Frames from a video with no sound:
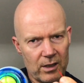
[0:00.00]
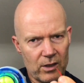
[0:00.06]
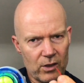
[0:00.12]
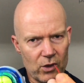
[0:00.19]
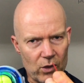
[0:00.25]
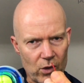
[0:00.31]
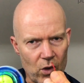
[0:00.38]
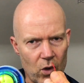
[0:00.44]

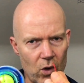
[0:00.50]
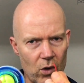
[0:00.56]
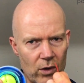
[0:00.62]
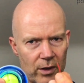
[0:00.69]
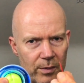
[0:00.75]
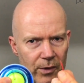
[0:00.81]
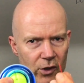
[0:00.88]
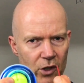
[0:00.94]
Your
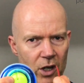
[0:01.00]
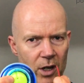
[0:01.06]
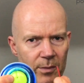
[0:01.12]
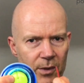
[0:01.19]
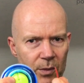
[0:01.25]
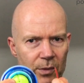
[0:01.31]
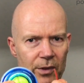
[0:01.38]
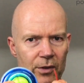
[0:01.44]
cord, which
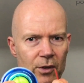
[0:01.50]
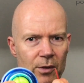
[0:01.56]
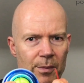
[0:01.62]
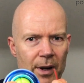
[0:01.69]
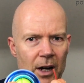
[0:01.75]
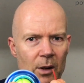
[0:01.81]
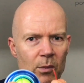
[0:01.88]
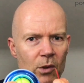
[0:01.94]
comes with your
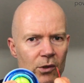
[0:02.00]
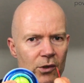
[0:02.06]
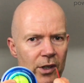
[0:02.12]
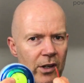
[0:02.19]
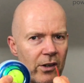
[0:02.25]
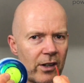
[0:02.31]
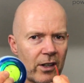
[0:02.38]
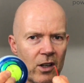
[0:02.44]
Powerball,
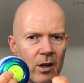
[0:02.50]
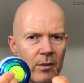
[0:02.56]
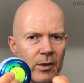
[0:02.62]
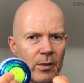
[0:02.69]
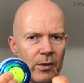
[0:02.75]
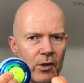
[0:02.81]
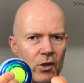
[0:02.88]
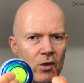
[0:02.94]
generally
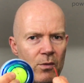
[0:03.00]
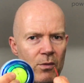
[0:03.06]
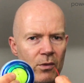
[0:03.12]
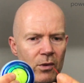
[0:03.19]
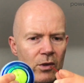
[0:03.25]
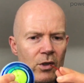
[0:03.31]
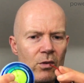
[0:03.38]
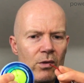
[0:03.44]
comes with
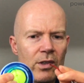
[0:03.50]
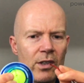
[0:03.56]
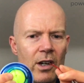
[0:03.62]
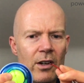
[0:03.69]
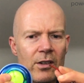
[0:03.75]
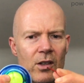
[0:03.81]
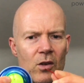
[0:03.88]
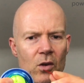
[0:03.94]
two
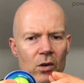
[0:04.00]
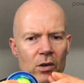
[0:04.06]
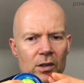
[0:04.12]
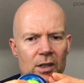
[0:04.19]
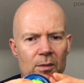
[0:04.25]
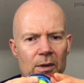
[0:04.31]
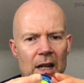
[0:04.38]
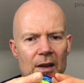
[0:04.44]
starting
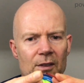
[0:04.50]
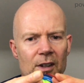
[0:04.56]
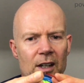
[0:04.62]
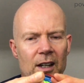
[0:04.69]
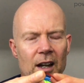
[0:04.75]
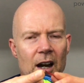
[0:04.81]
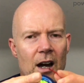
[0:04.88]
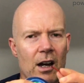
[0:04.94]
cords. It will have a
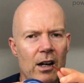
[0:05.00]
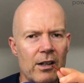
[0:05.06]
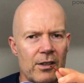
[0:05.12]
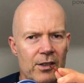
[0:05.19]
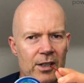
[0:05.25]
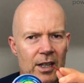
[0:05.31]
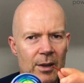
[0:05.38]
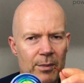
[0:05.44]
little
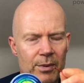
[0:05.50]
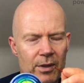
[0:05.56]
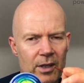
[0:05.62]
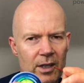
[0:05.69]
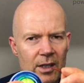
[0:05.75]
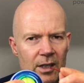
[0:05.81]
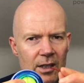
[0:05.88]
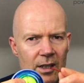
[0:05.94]
hard tip
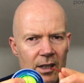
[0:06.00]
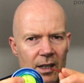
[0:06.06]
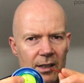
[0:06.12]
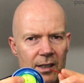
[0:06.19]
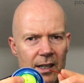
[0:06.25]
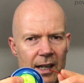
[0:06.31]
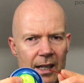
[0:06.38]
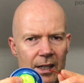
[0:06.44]
at
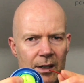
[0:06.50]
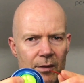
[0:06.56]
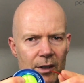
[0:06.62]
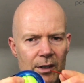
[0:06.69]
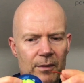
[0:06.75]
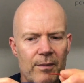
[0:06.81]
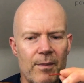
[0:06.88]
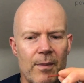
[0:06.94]
the end of it.